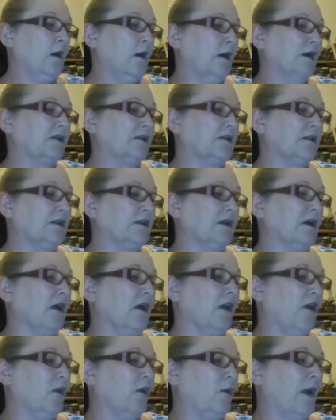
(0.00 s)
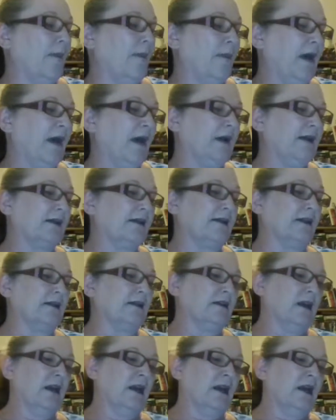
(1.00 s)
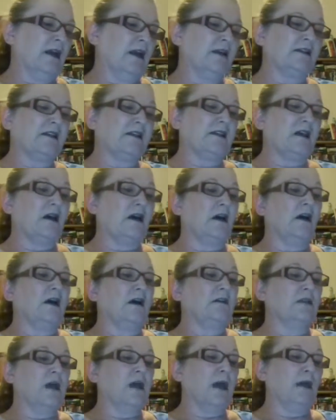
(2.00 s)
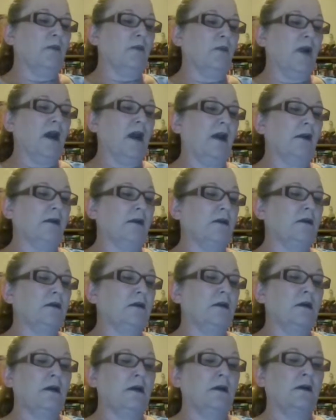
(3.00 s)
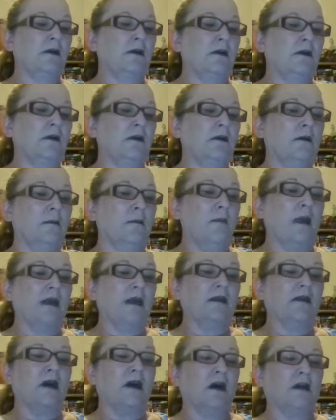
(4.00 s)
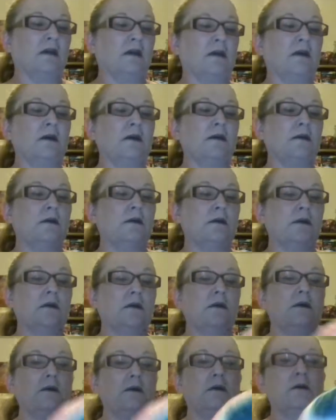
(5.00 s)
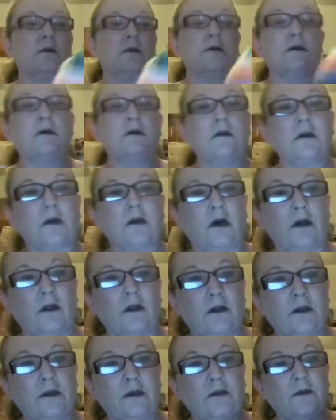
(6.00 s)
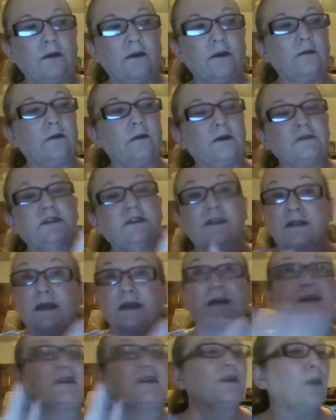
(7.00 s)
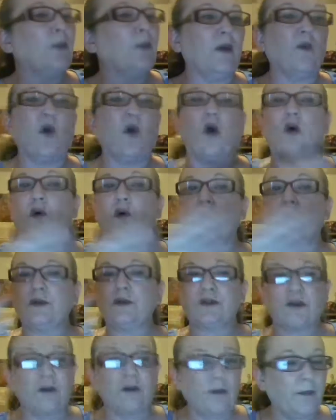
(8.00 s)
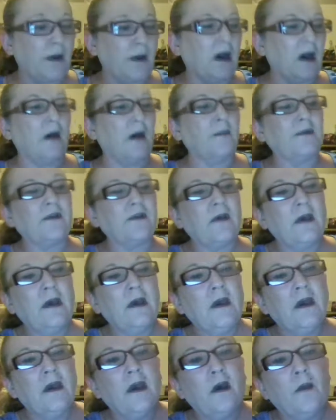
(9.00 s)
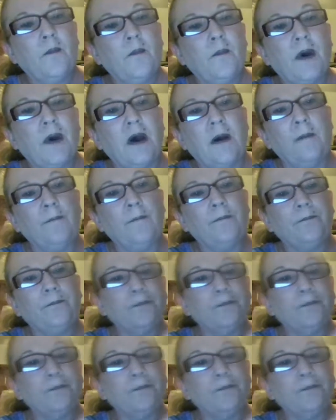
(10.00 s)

It's the colorway Pegasus. It's the Lion Brand Mandala color, just like the Sweet Rolls or the Pops. But